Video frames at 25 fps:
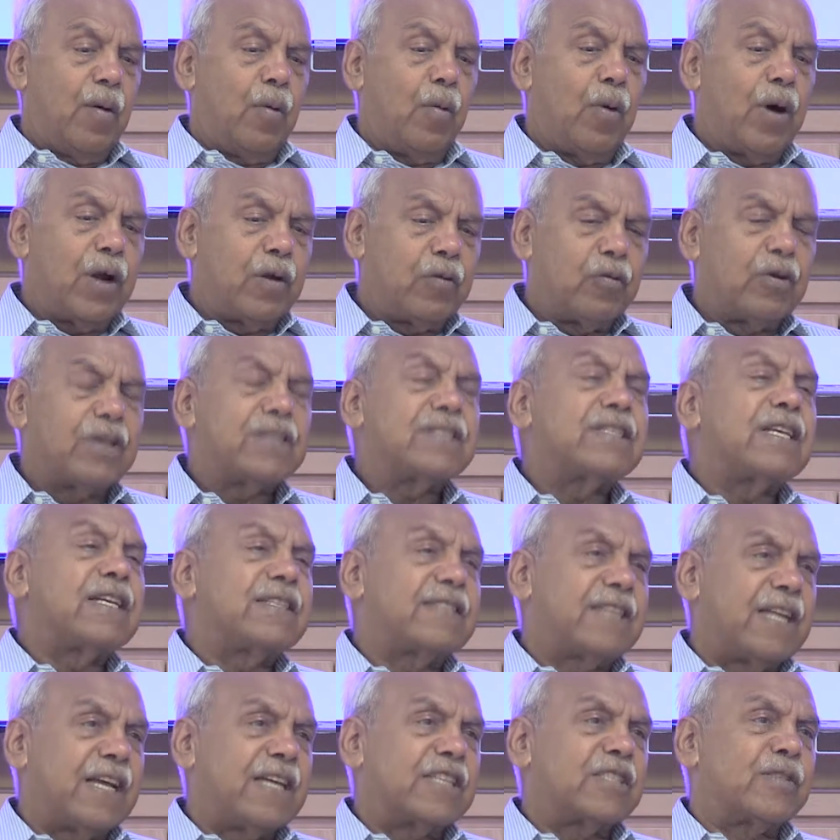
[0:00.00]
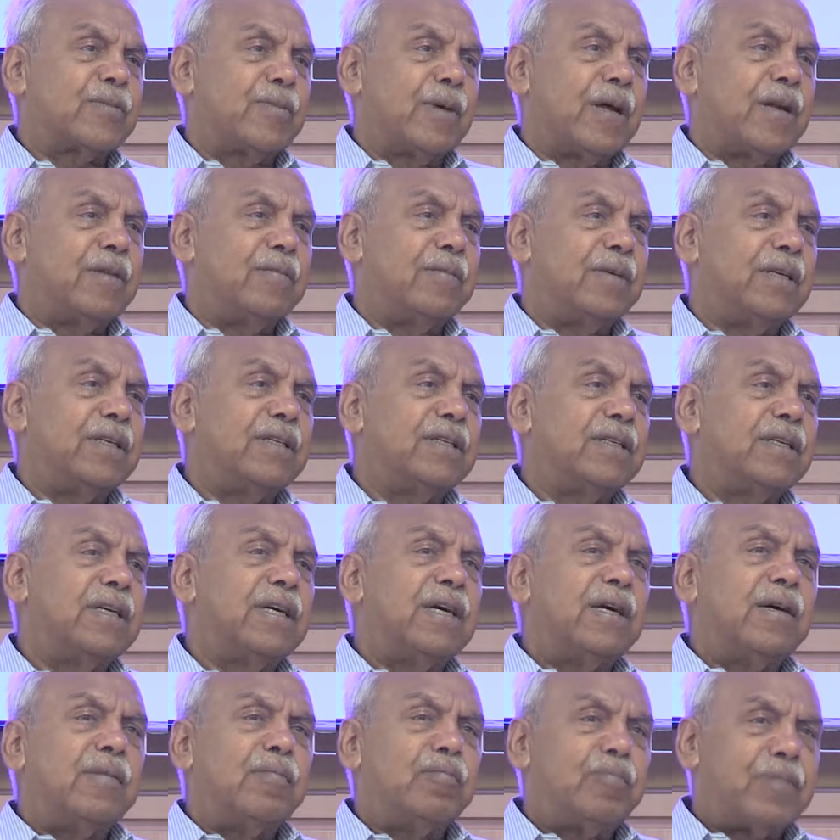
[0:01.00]
What was that experiment?
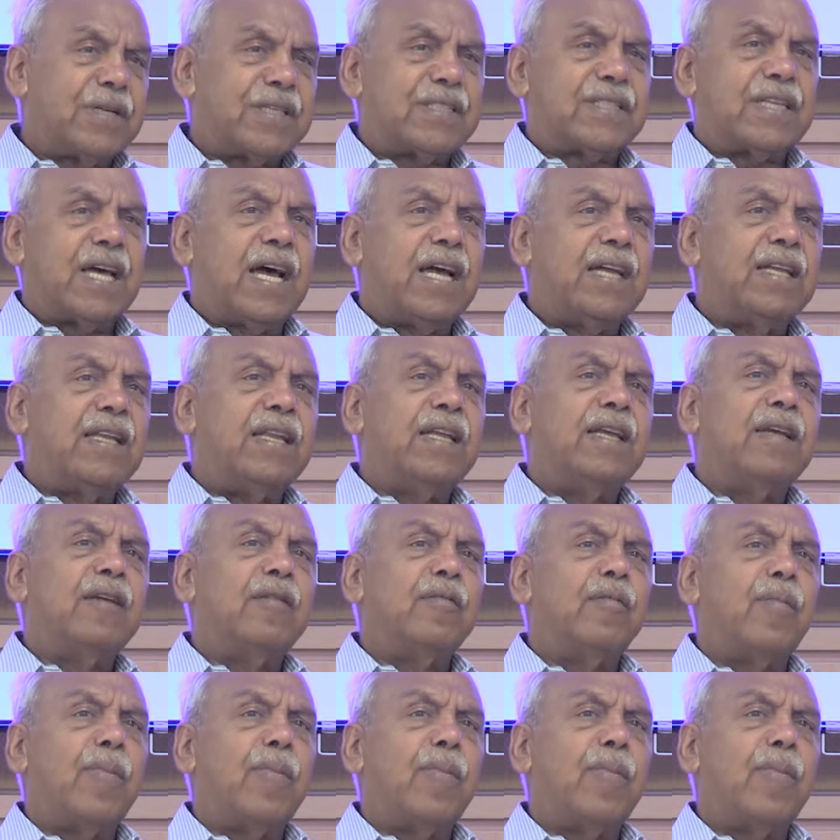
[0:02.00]
Precisely,